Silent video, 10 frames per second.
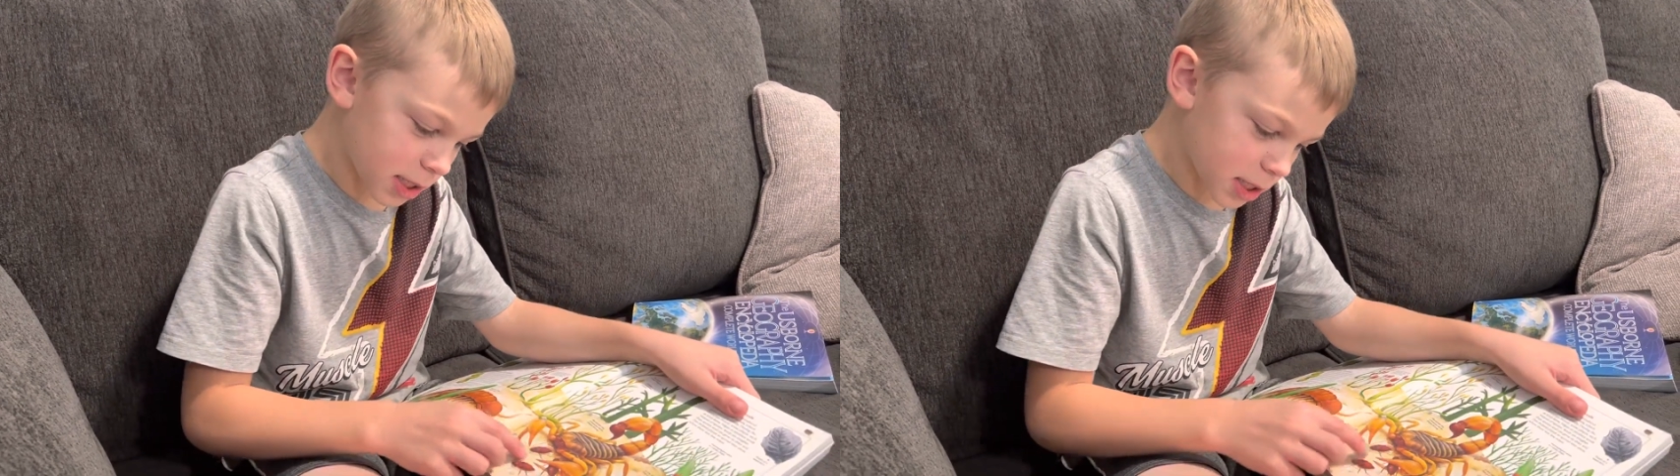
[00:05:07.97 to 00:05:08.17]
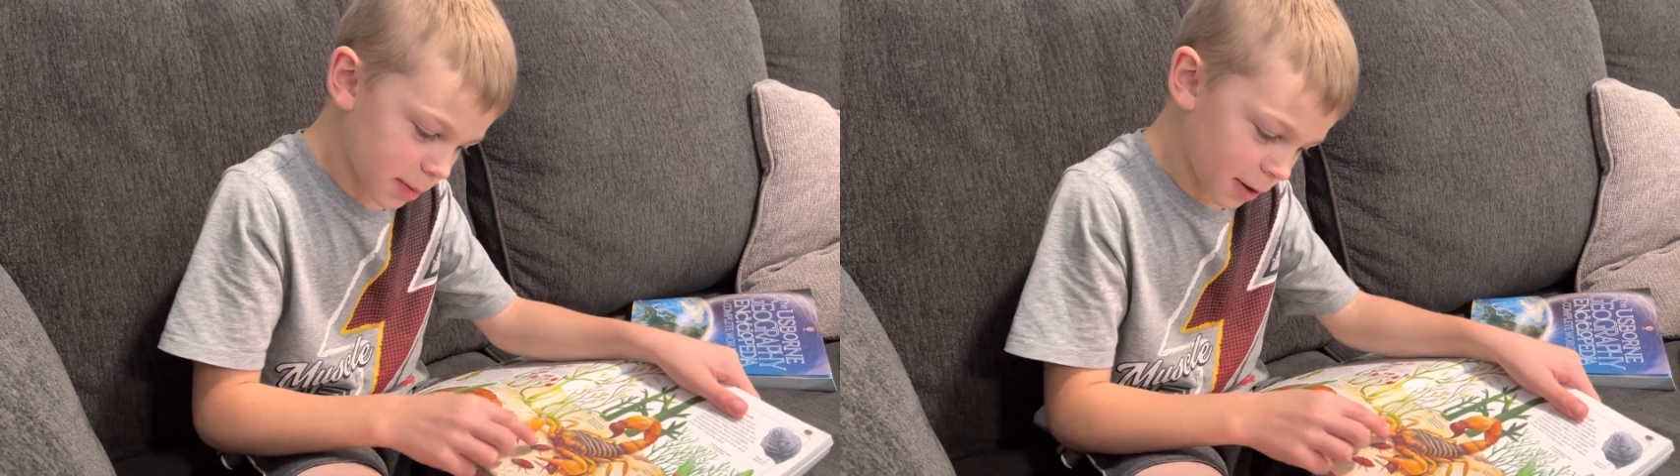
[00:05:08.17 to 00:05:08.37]

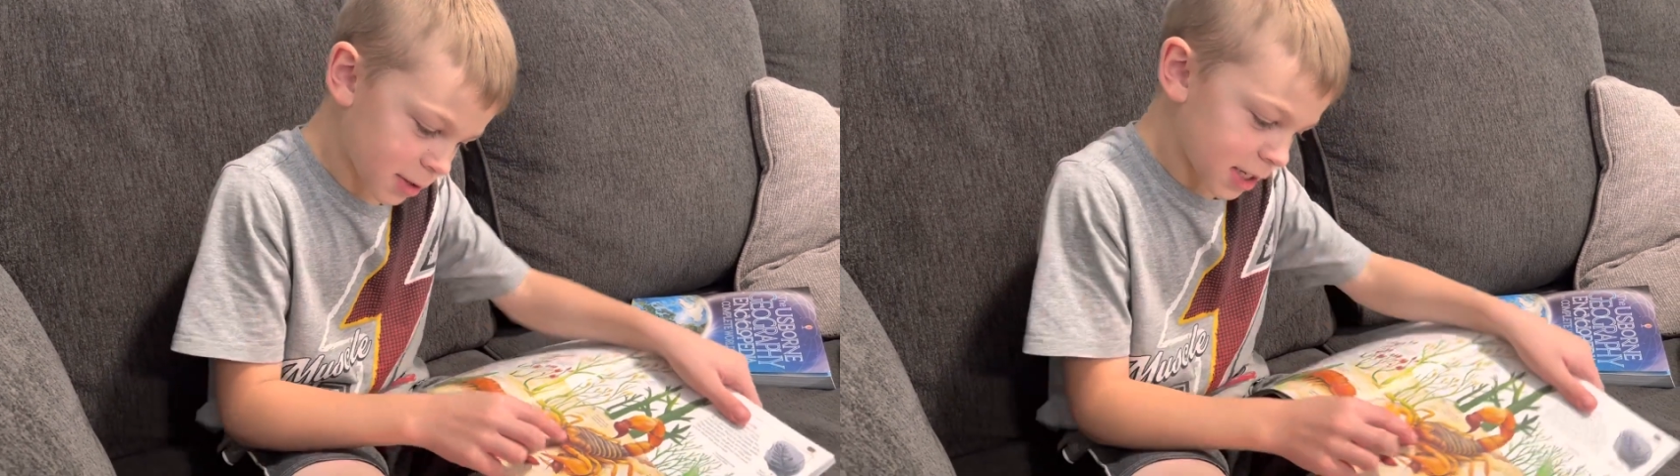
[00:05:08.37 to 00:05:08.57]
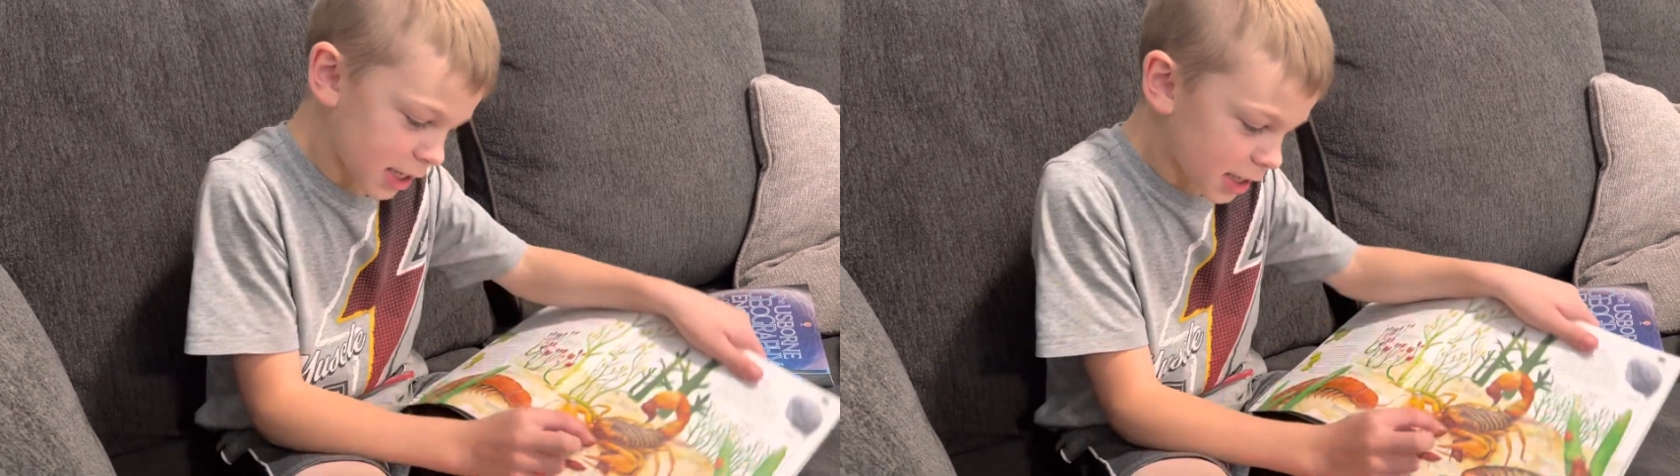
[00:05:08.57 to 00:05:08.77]
It's about
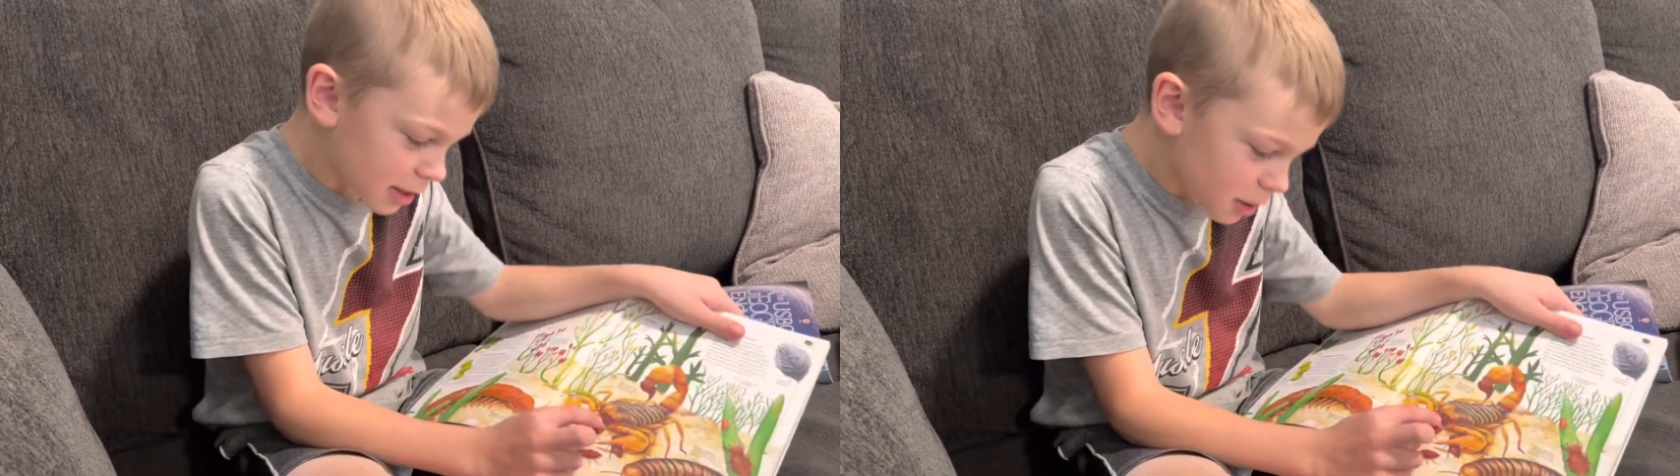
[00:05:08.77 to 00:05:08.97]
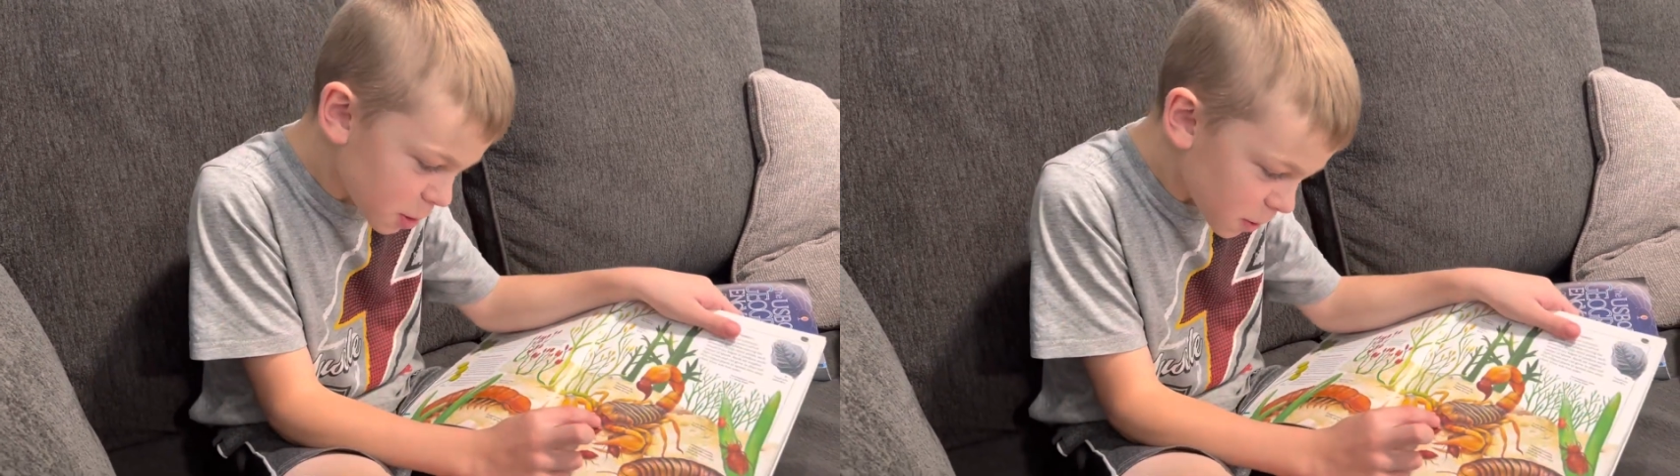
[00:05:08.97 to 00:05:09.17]
to eat
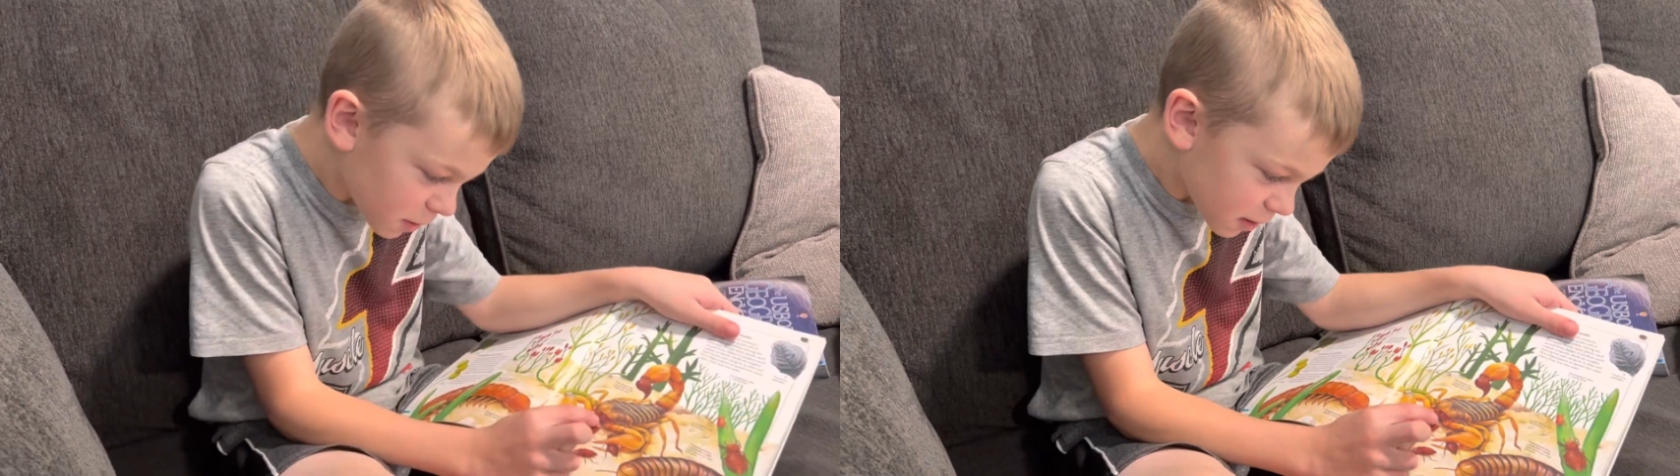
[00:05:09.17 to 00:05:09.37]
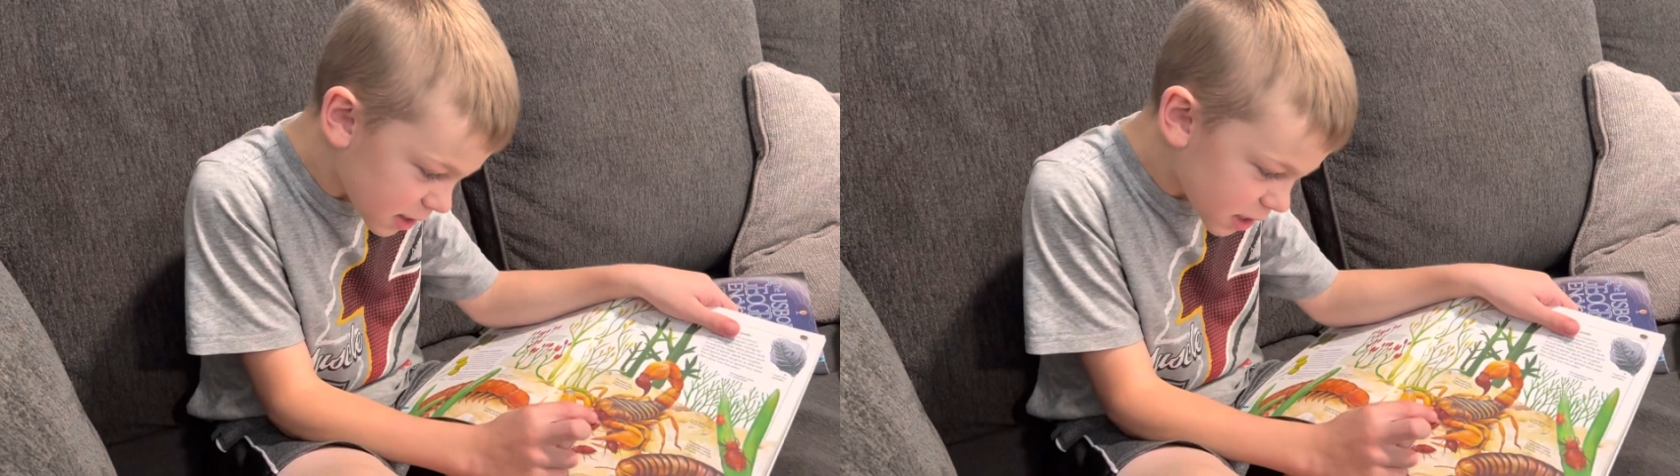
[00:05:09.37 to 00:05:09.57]

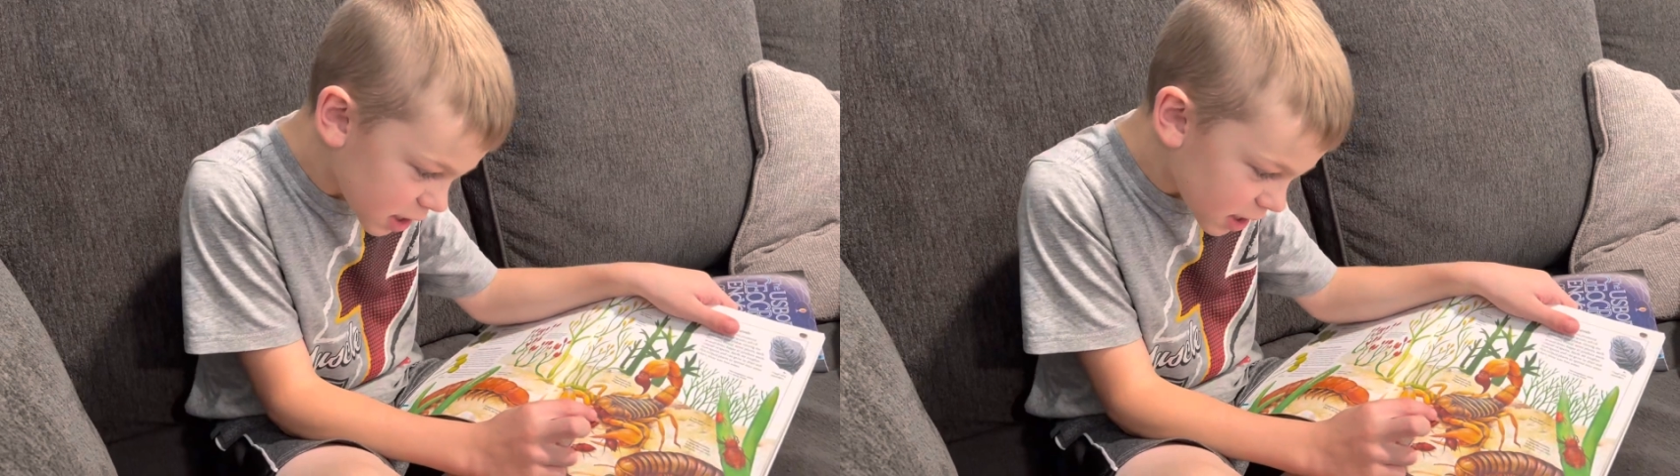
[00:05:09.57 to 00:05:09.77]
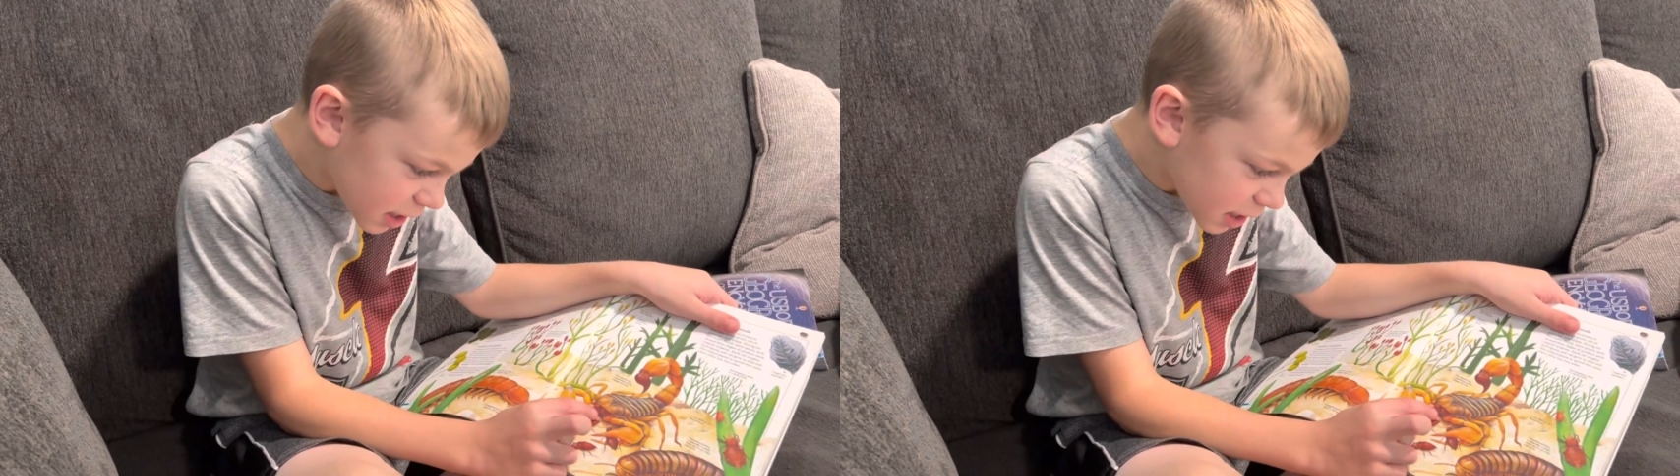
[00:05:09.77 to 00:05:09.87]
its